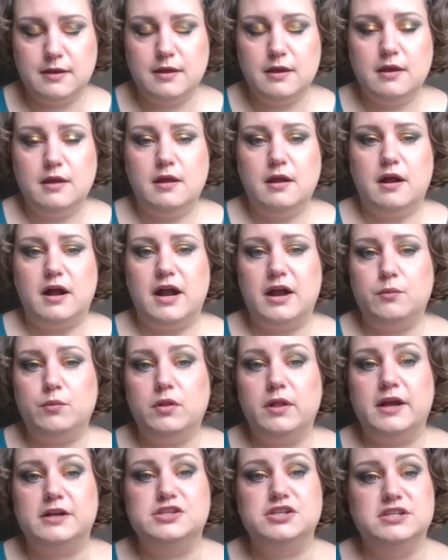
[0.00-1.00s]
I will
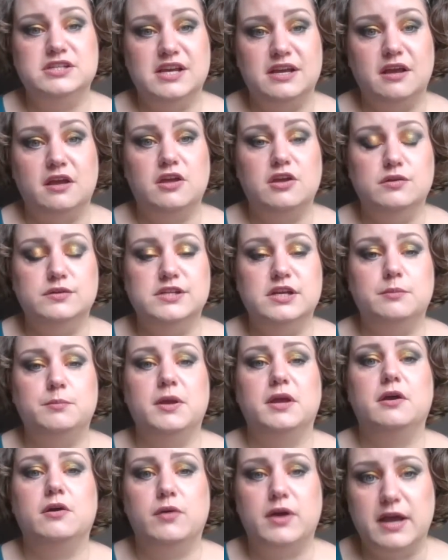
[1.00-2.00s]
actually take a Q-tip and go
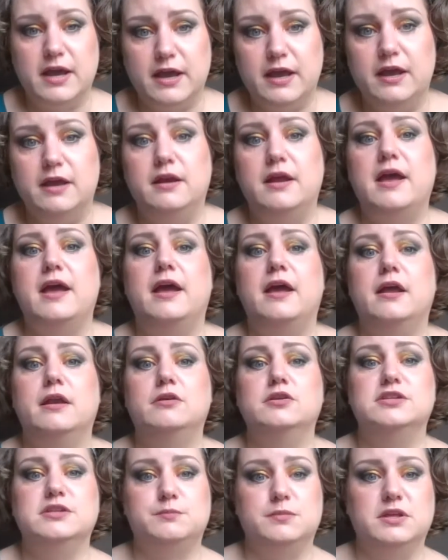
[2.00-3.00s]
ahead and
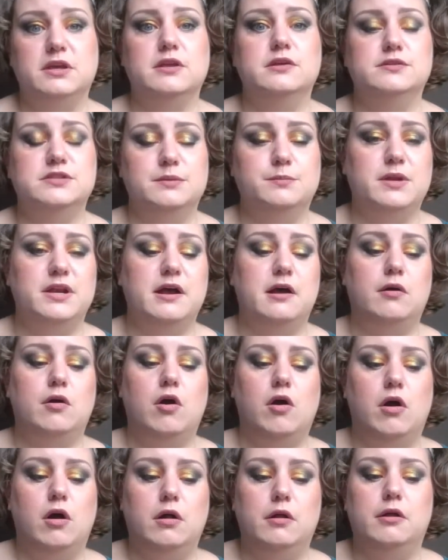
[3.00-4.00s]
dip the Q-tip in
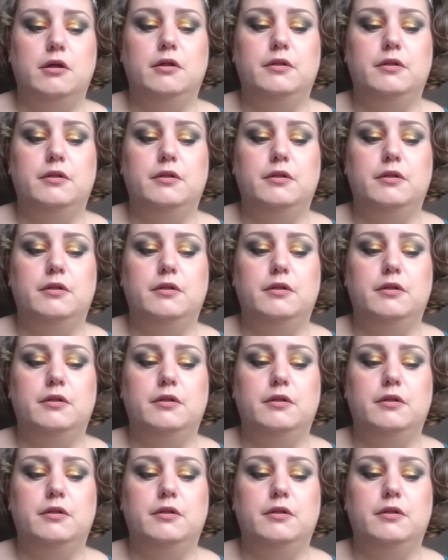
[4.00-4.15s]
alcohol